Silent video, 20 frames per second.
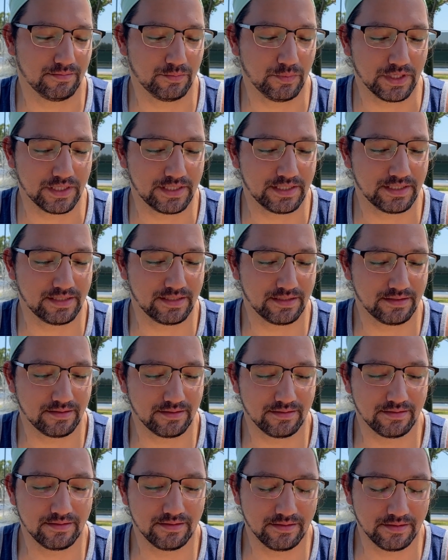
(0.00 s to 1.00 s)
what's
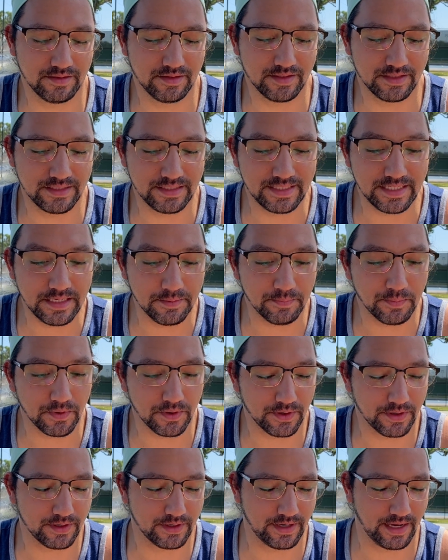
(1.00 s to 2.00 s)

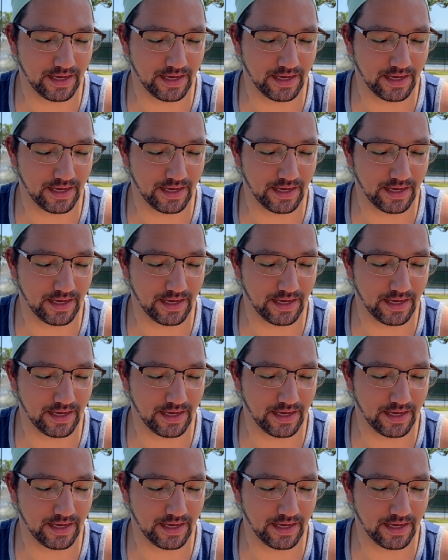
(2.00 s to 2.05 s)
deeper